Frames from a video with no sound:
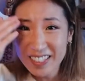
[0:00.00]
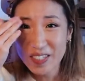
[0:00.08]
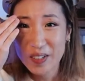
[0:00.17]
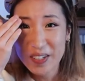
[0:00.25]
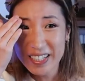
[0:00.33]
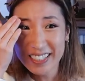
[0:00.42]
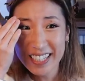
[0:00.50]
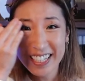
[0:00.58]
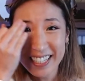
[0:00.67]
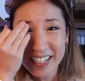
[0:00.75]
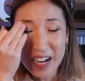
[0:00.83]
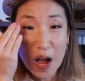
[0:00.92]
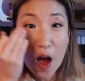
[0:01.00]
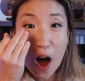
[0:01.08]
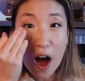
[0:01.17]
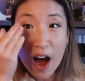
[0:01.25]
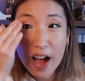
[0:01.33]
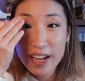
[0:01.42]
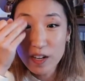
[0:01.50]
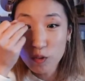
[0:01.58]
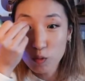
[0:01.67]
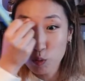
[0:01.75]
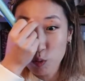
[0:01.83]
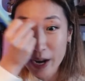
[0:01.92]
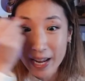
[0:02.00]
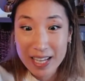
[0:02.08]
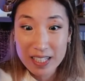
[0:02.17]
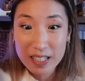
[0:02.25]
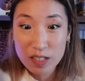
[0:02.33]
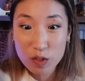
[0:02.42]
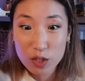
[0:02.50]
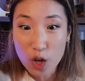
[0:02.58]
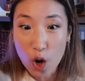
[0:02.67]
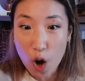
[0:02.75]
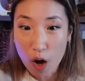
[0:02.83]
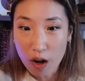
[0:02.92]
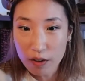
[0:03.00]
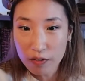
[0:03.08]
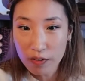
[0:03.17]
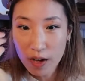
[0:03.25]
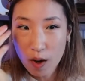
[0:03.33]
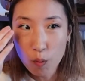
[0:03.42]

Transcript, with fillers: so I like, I razored off